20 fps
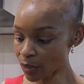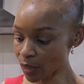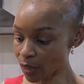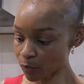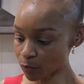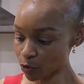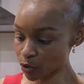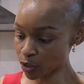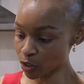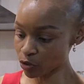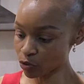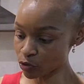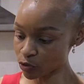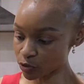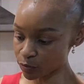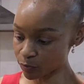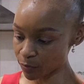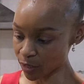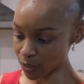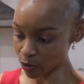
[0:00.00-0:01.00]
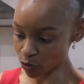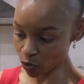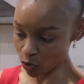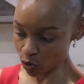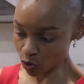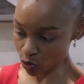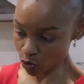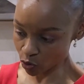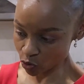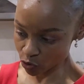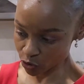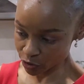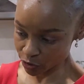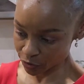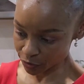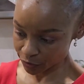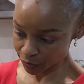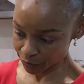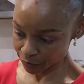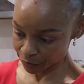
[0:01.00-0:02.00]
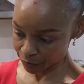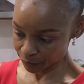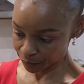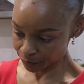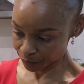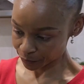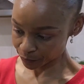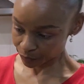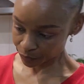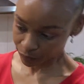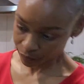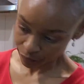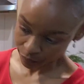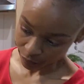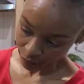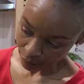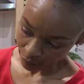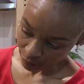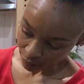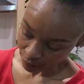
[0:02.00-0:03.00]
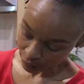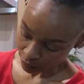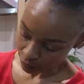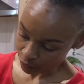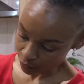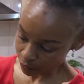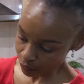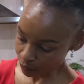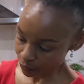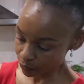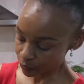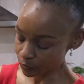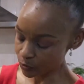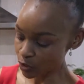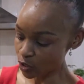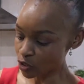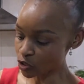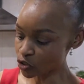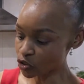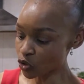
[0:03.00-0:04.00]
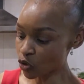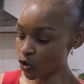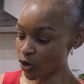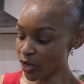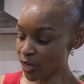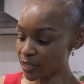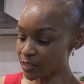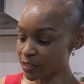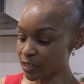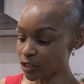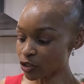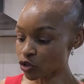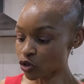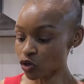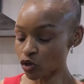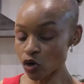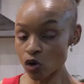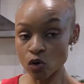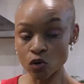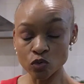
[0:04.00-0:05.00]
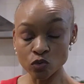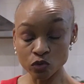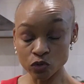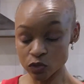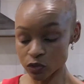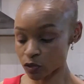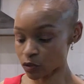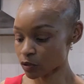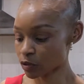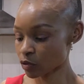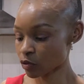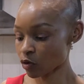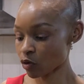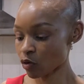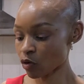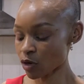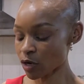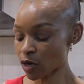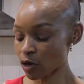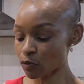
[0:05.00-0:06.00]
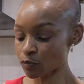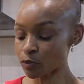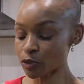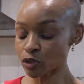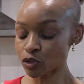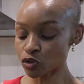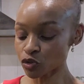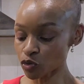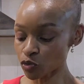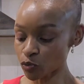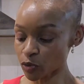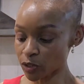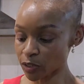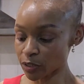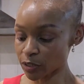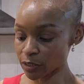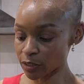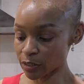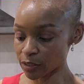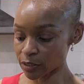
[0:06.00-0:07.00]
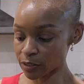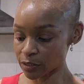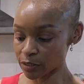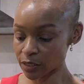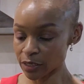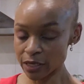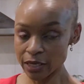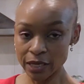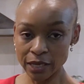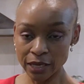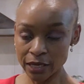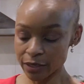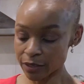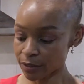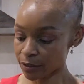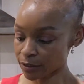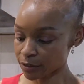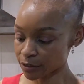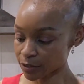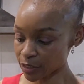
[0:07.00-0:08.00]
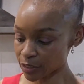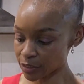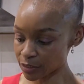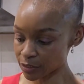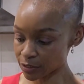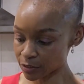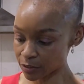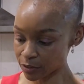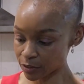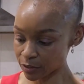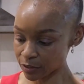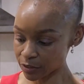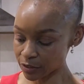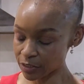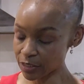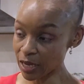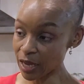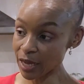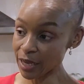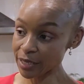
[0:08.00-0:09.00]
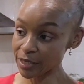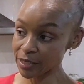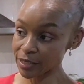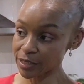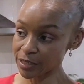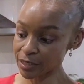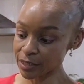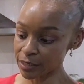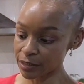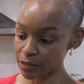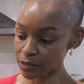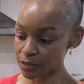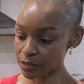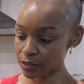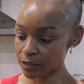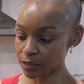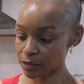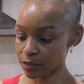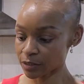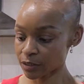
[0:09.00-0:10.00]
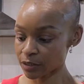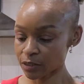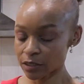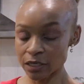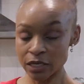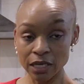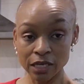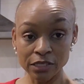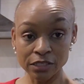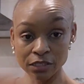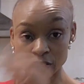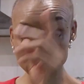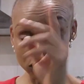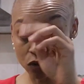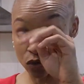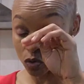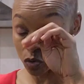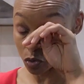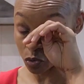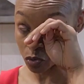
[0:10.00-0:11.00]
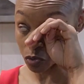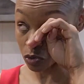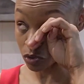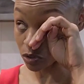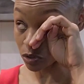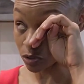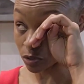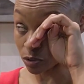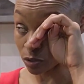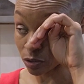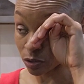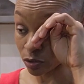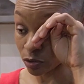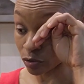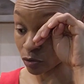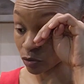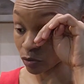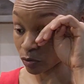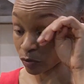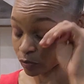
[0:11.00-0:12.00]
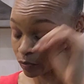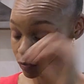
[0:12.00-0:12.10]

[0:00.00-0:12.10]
I'm gonna use my cord, you know. So as it grows, all I'll be doing is just tying it as it grows, you know.